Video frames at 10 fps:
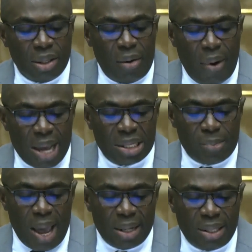the rice
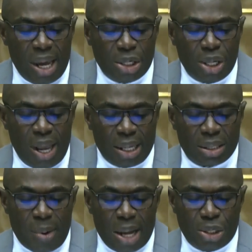plantation
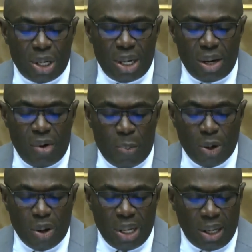expansion in the
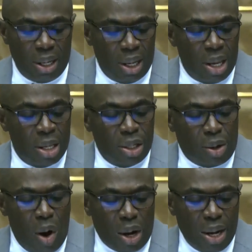Rupununi, the
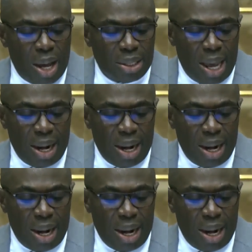coconut